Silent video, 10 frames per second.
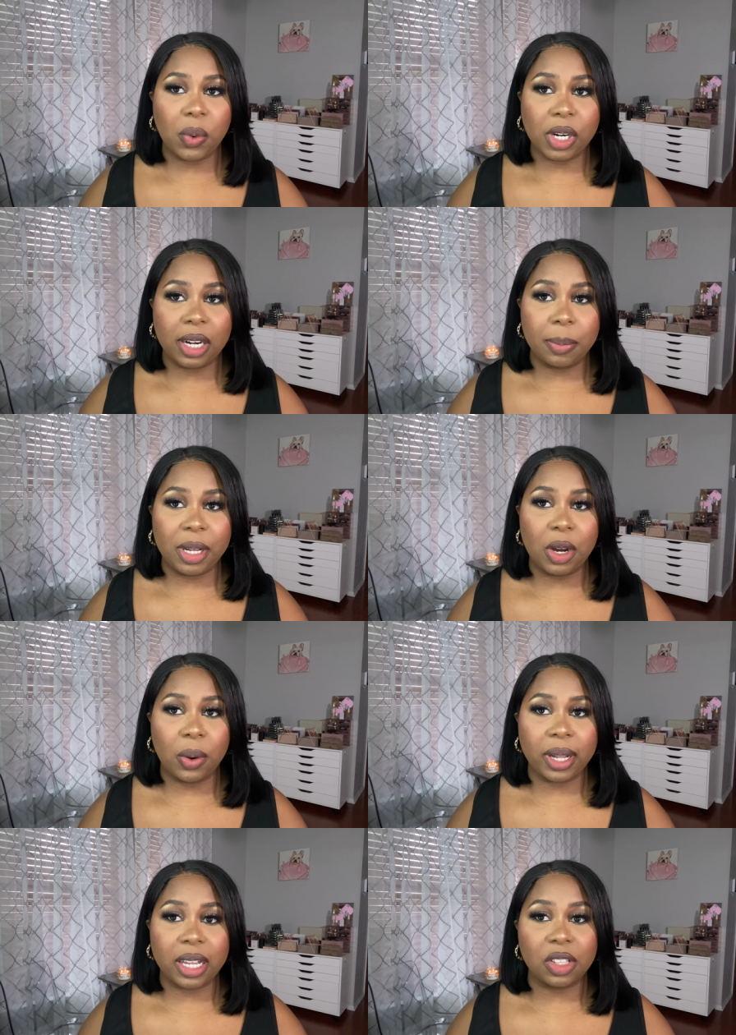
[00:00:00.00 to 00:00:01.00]
we're gonna be
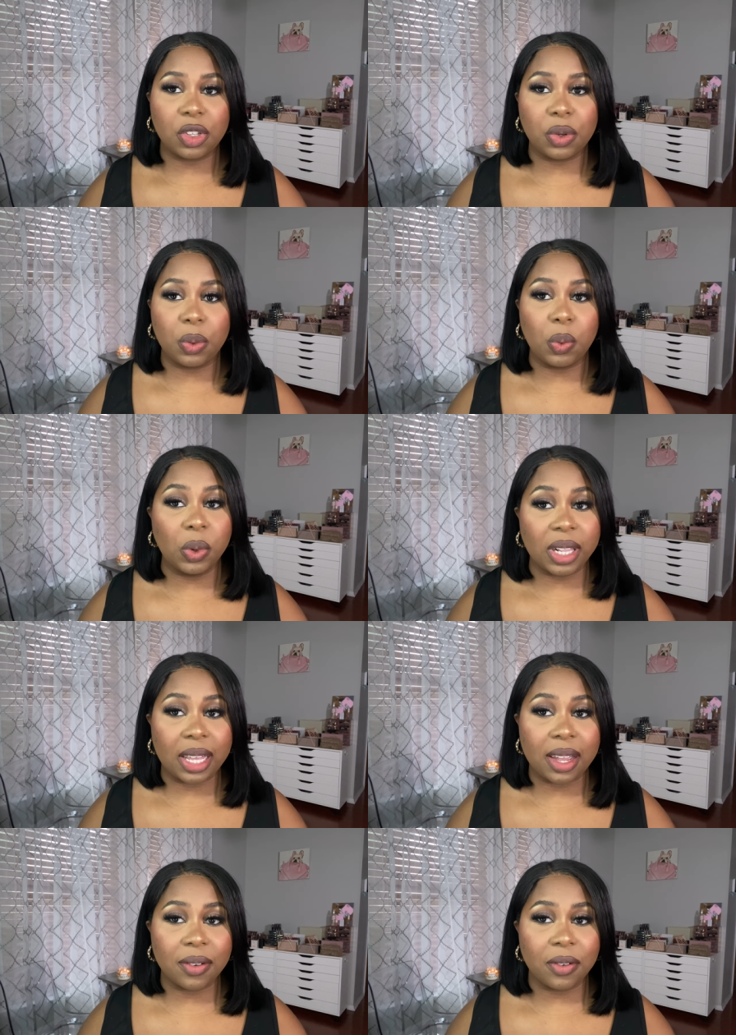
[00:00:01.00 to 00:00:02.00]
going into
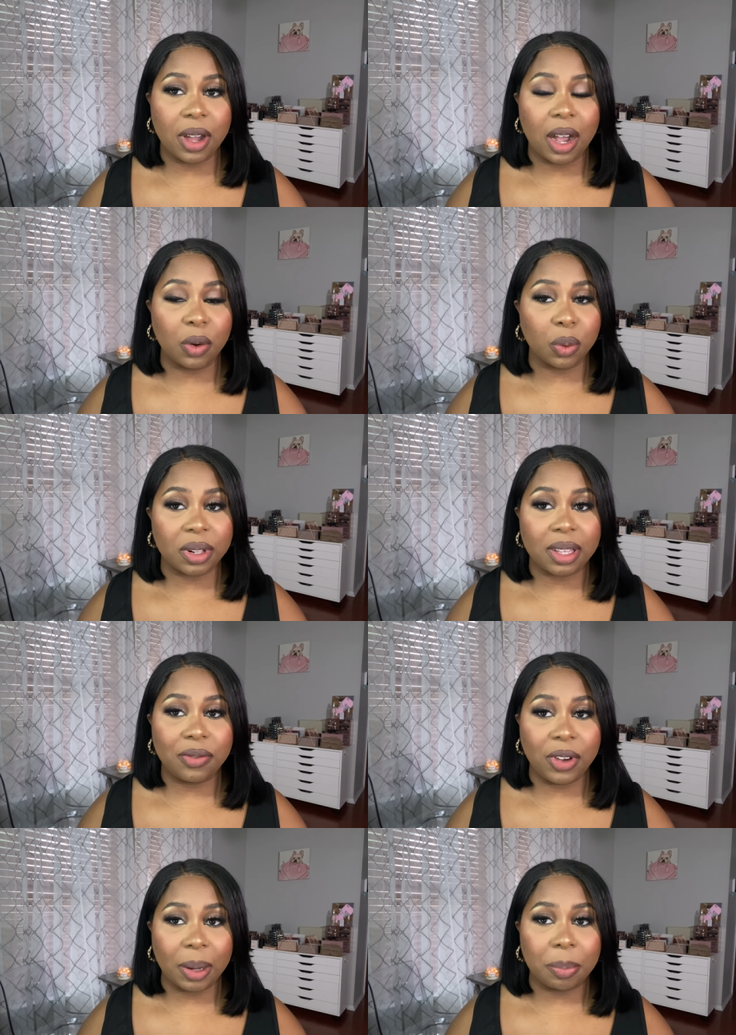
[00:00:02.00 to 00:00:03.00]
really a really
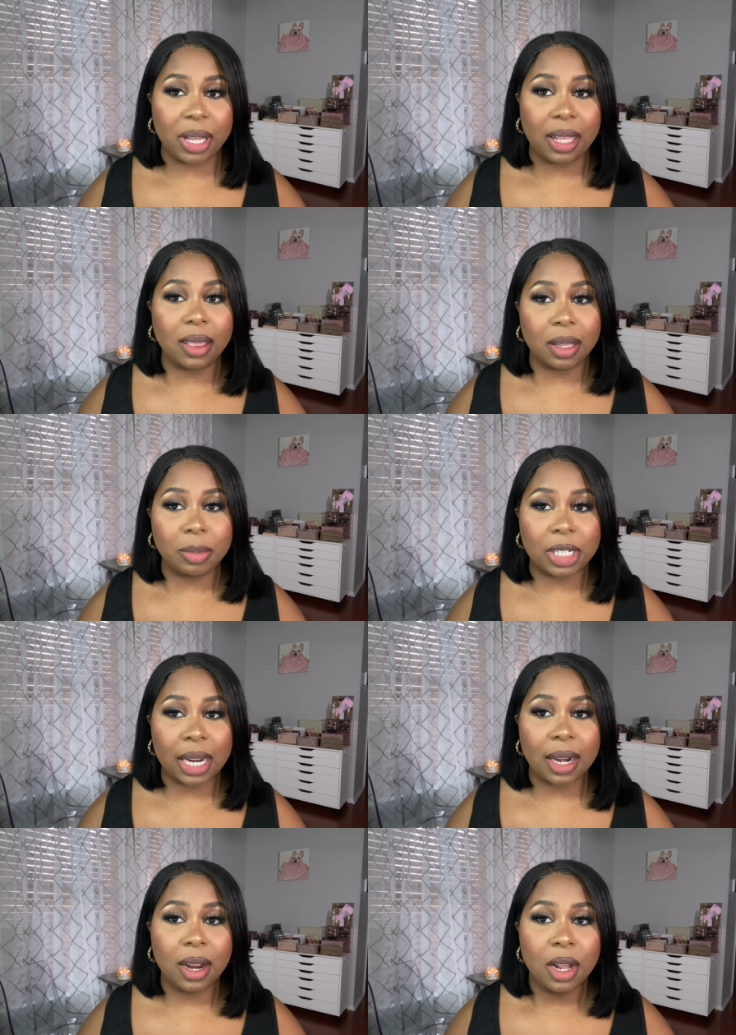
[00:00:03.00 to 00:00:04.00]
vampy lip
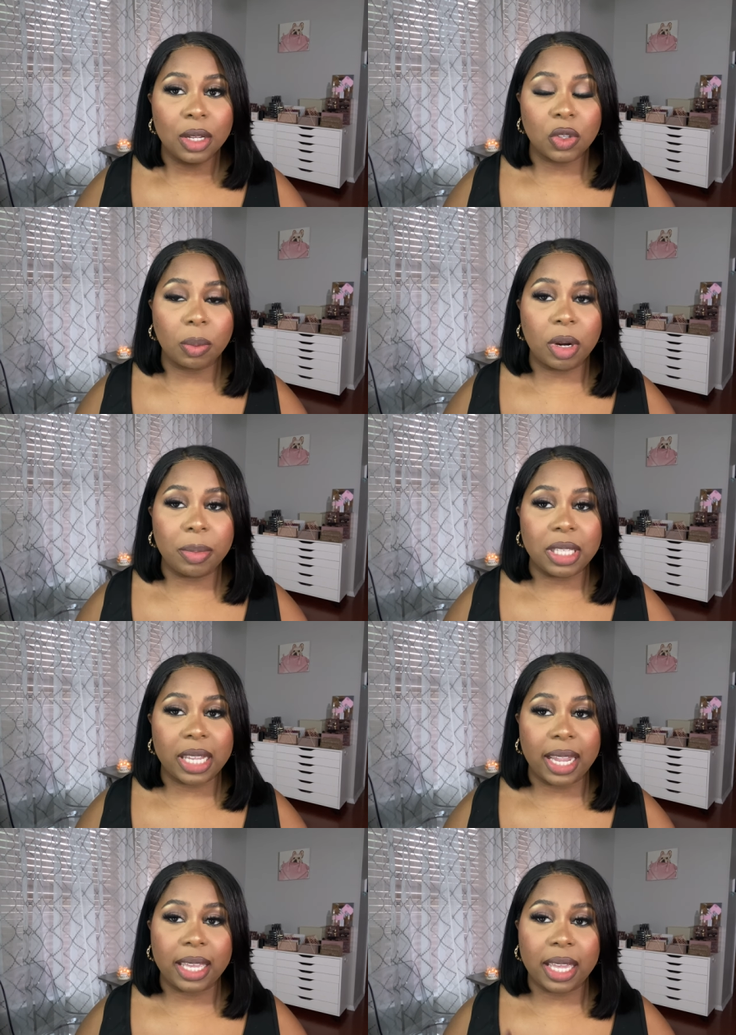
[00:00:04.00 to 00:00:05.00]
shade. So I'm gonna be
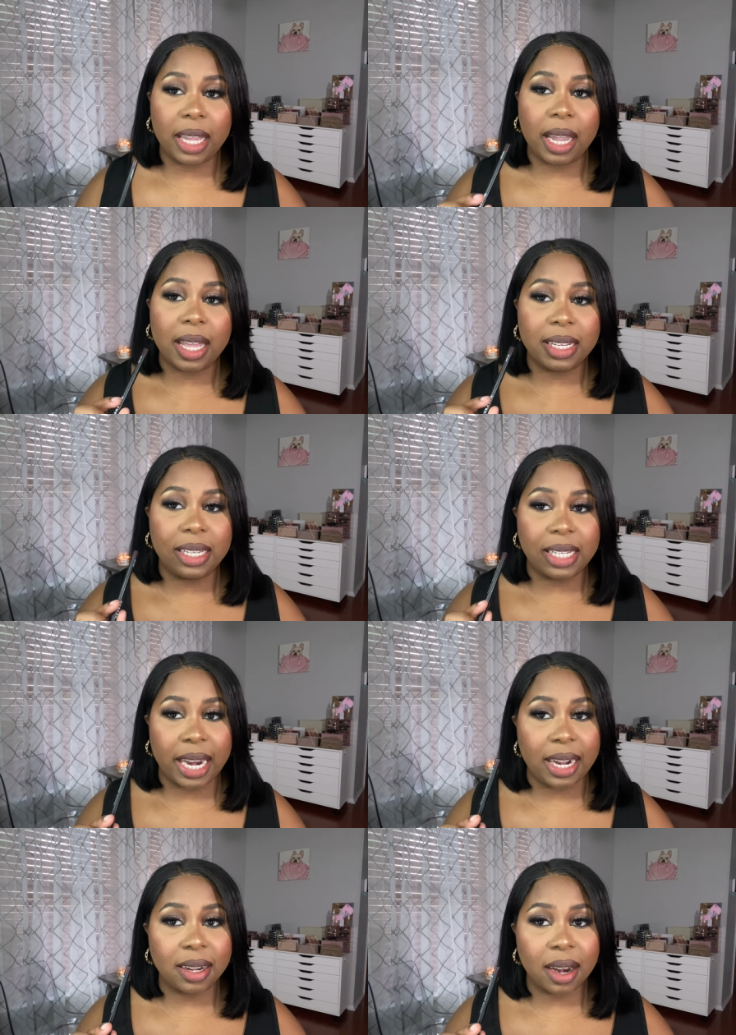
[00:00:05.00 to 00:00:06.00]
taking
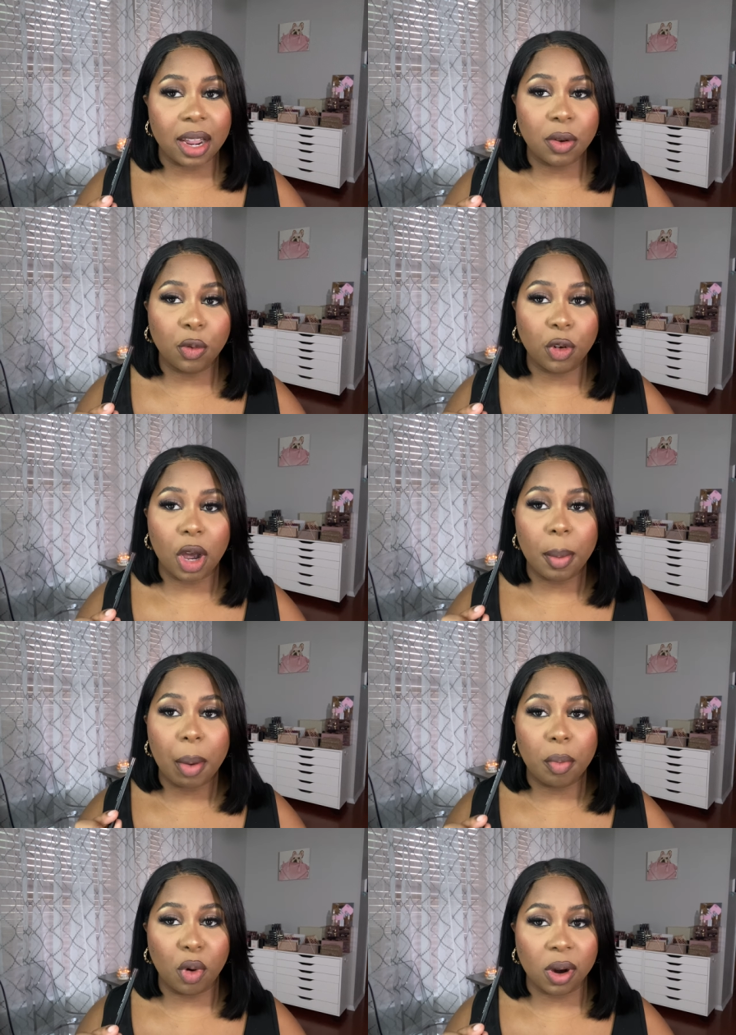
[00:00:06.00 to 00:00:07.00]
Date Night from
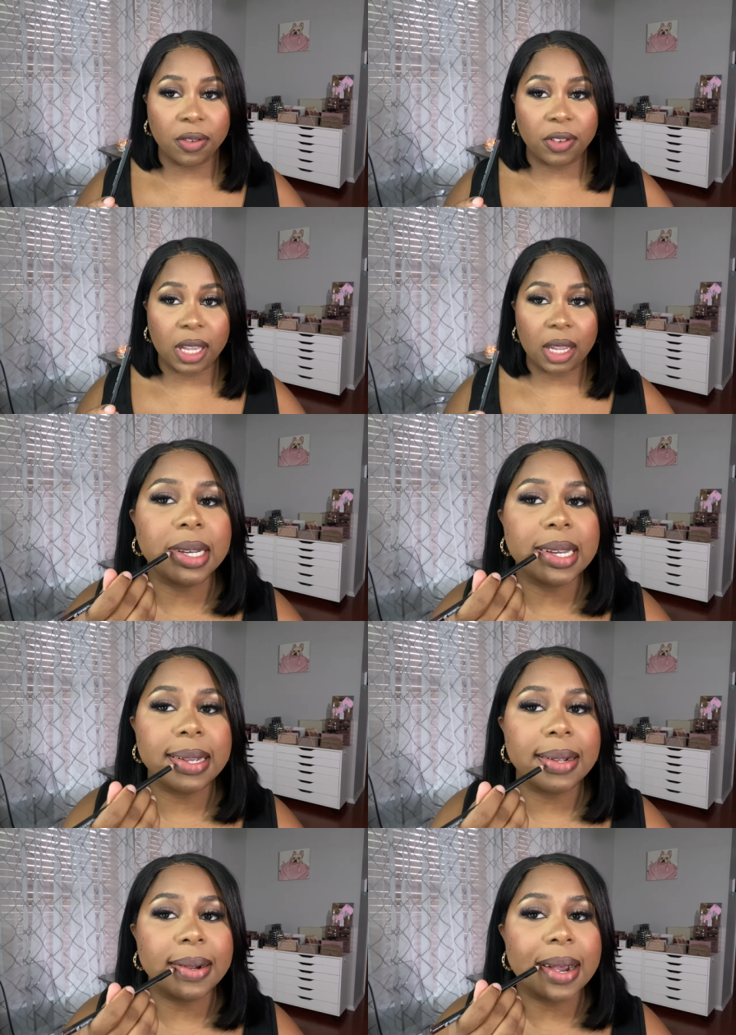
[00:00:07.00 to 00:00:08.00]
Morphe
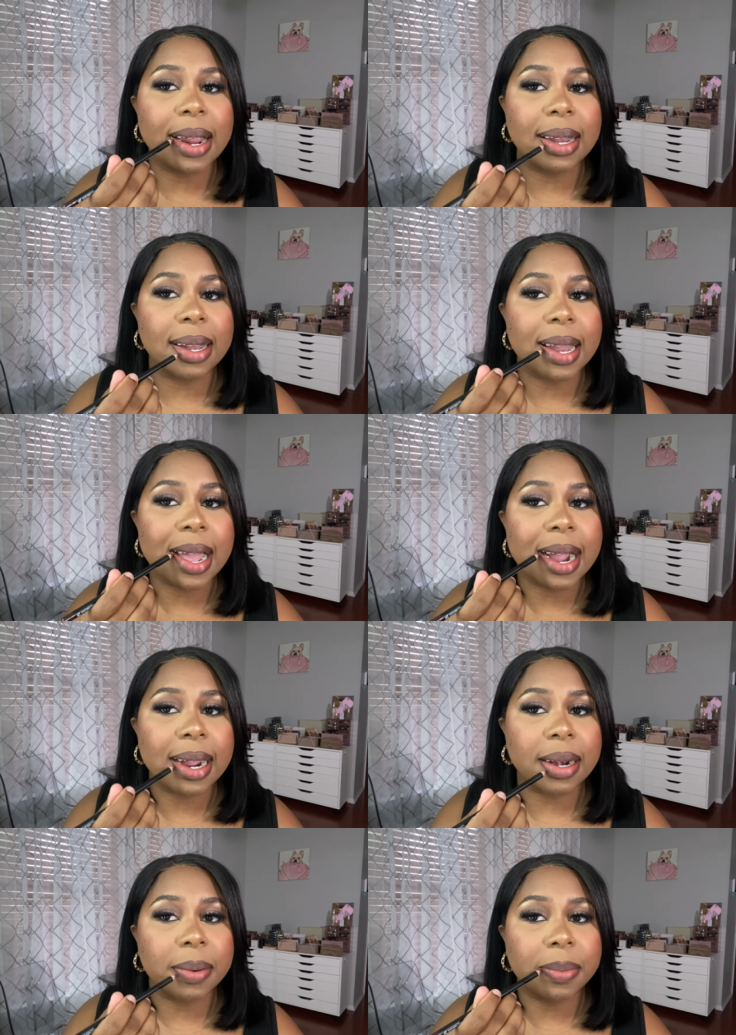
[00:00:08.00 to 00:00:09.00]
to
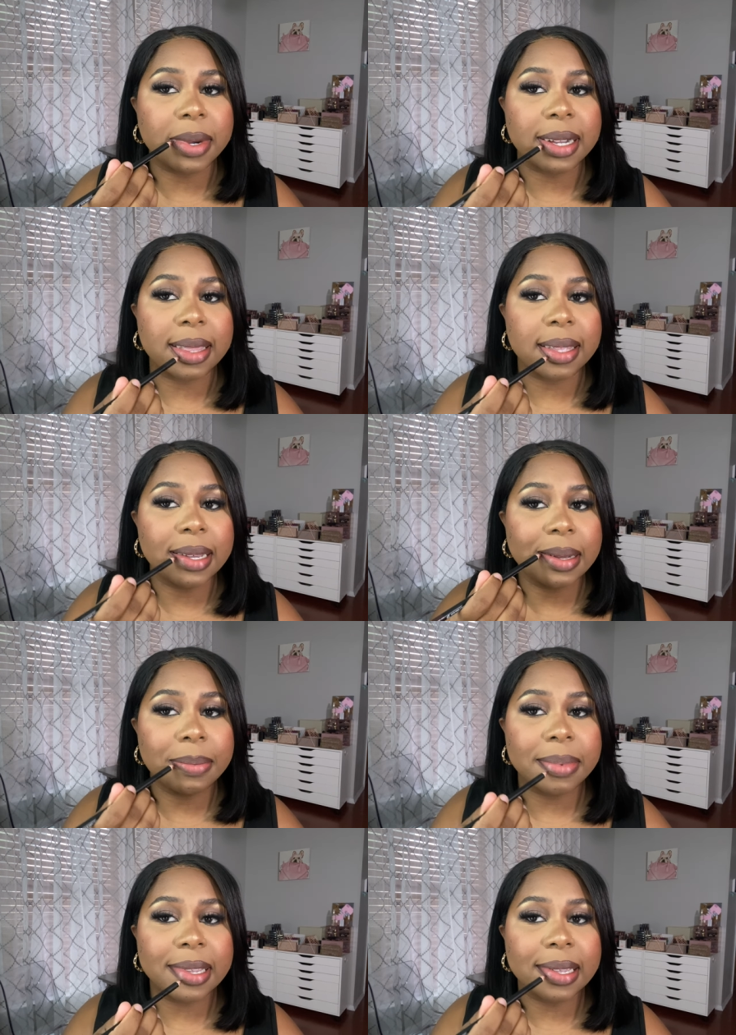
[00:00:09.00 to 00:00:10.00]
line my
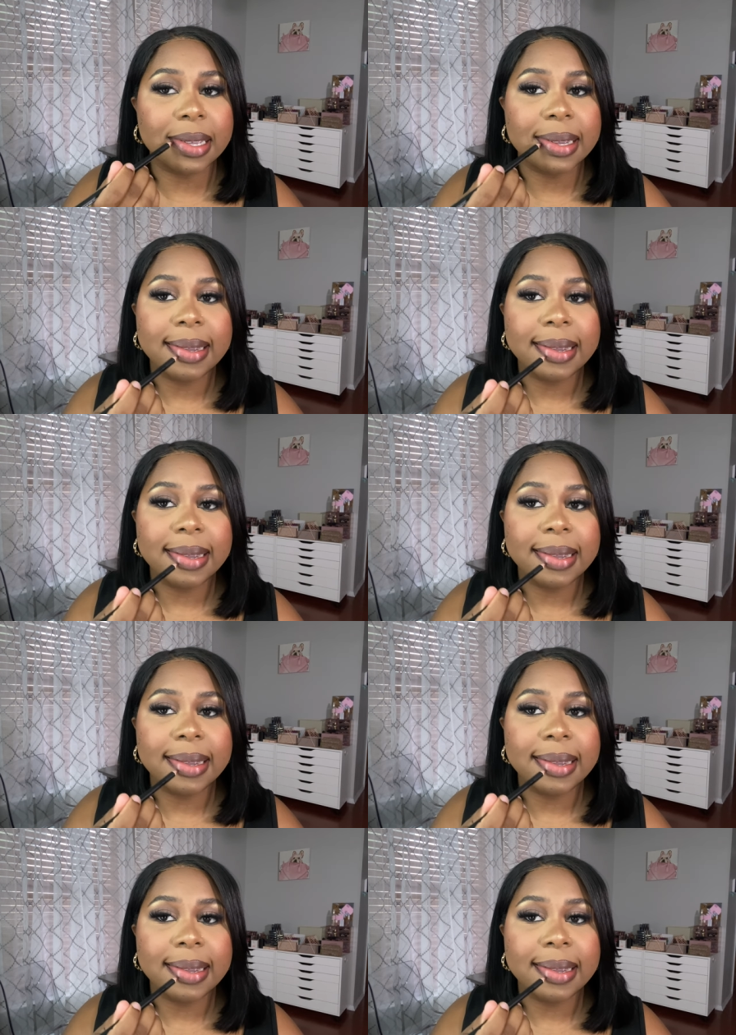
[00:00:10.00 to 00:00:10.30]
lips.